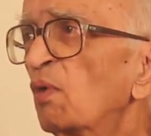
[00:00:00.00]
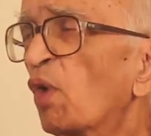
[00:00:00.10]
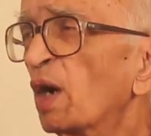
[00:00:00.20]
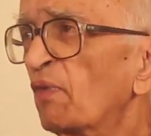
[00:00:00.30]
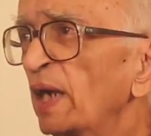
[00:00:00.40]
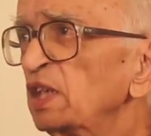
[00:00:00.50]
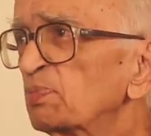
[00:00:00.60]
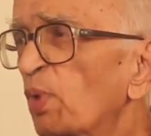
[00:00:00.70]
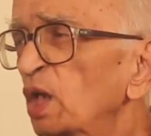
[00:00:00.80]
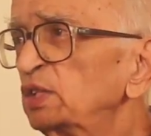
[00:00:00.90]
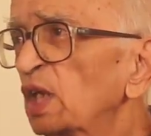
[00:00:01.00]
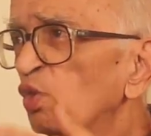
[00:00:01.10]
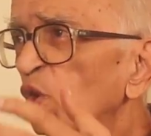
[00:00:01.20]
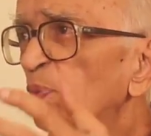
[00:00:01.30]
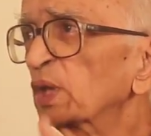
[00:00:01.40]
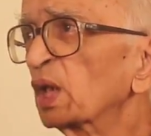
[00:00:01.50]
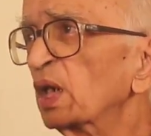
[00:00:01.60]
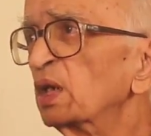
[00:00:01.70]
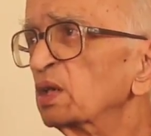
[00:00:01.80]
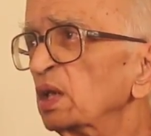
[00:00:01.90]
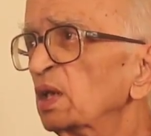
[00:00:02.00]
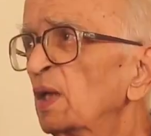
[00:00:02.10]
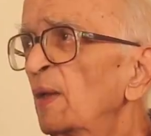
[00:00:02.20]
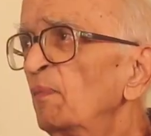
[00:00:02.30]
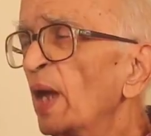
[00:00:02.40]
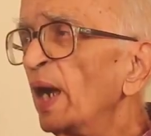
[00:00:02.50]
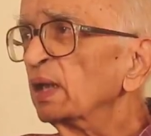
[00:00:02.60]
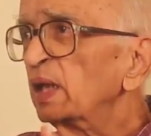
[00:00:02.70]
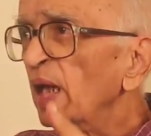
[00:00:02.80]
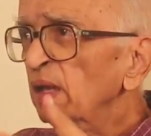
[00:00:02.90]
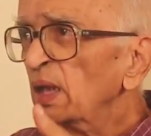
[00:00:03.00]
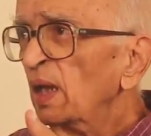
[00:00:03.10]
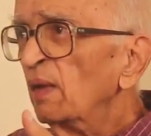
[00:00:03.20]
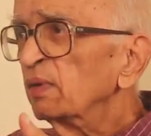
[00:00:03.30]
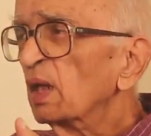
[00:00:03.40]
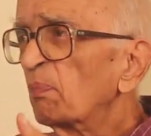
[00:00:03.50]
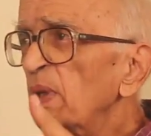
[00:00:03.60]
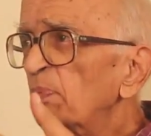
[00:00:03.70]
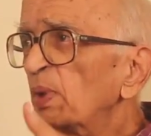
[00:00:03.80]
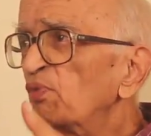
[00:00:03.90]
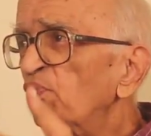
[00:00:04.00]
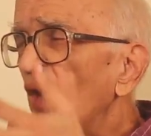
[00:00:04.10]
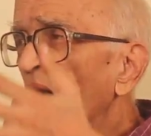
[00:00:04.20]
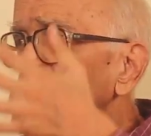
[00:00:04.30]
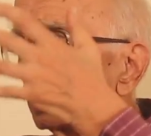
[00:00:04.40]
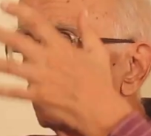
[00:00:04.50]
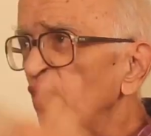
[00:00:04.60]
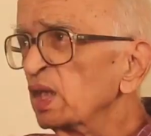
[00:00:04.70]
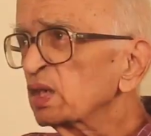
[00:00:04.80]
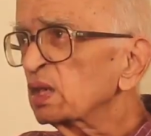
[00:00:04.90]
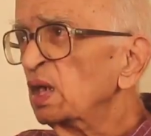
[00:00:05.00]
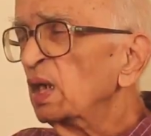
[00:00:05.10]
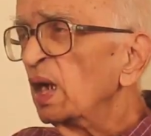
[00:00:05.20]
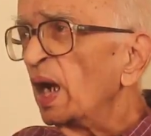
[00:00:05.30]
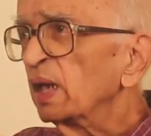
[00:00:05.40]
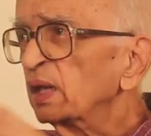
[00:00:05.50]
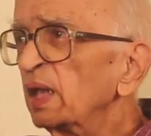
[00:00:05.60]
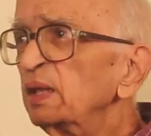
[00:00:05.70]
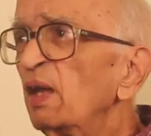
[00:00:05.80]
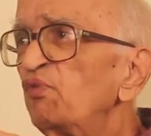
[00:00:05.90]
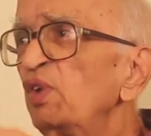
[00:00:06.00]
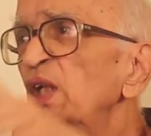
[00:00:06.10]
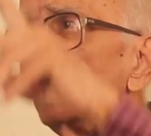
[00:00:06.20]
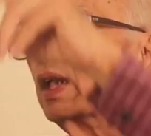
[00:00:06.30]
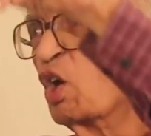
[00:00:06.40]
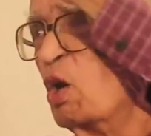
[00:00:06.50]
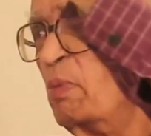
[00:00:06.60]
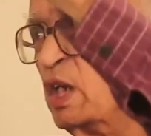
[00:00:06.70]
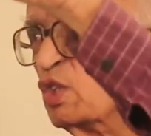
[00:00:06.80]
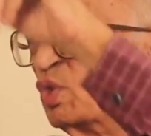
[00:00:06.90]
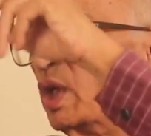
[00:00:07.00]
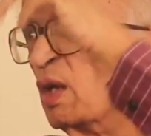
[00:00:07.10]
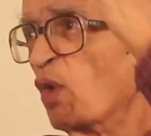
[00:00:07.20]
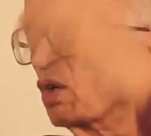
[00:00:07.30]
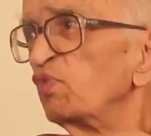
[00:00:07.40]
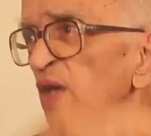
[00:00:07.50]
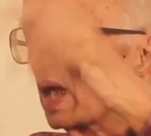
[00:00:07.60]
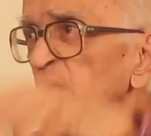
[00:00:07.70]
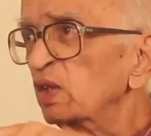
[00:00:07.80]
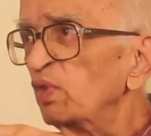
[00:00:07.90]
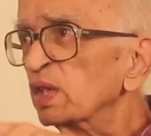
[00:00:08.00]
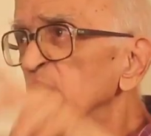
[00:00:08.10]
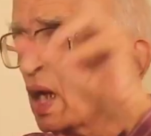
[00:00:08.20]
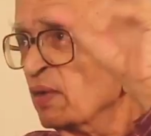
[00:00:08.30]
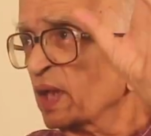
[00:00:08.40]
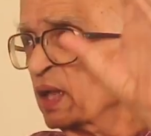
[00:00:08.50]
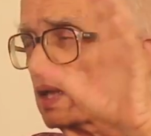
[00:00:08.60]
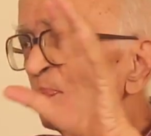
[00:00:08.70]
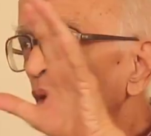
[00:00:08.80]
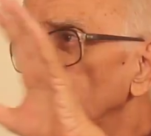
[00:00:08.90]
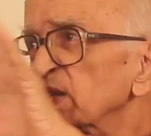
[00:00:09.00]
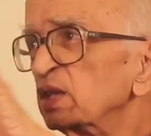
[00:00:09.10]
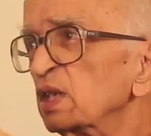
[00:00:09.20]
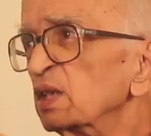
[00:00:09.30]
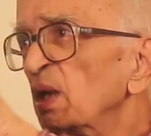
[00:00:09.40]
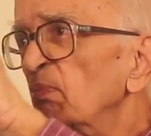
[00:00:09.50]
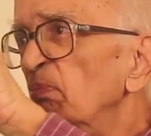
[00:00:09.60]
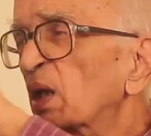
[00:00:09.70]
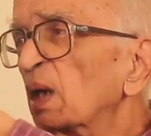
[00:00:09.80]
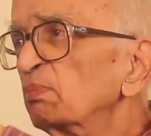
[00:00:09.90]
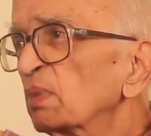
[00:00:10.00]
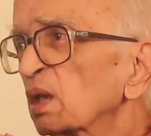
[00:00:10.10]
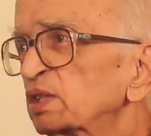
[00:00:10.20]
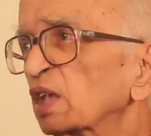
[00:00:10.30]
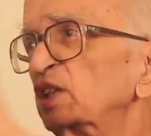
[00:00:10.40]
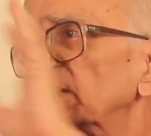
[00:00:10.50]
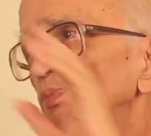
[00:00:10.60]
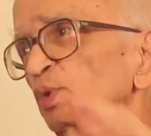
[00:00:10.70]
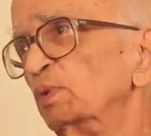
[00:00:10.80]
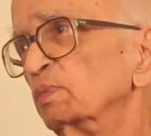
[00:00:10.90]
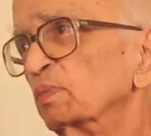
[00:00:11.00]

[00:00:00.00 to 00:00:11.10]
Why these policies are good for the country? And then the people are convinced, and then they feel that the government is doing what we are convinced, then the policies become successful.